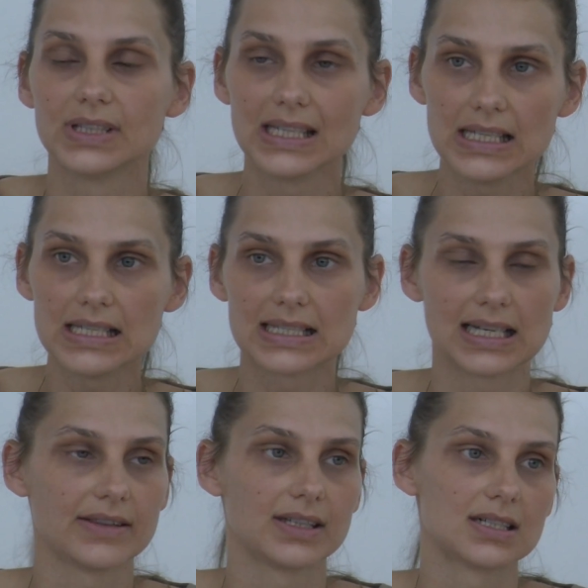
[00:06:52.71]
These
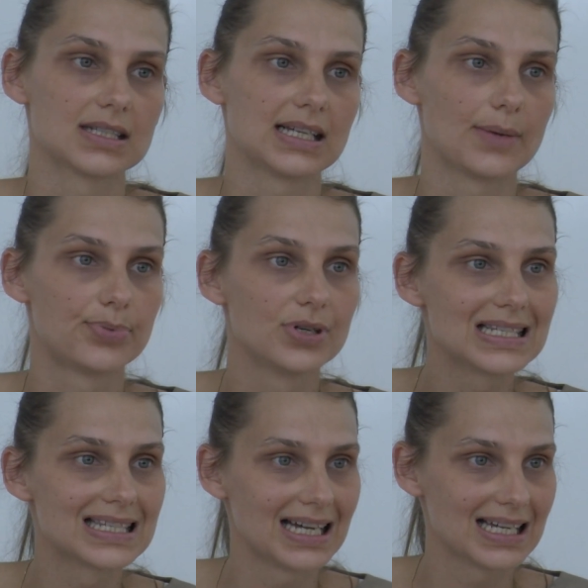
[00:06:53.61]
standards are
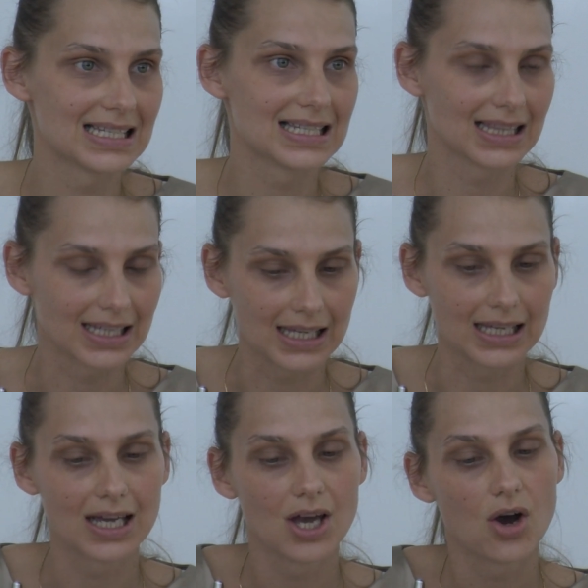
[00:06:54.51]

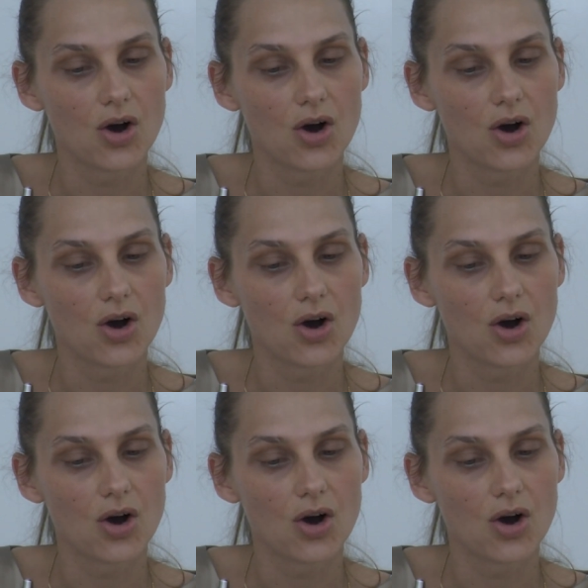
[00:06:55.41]
precisely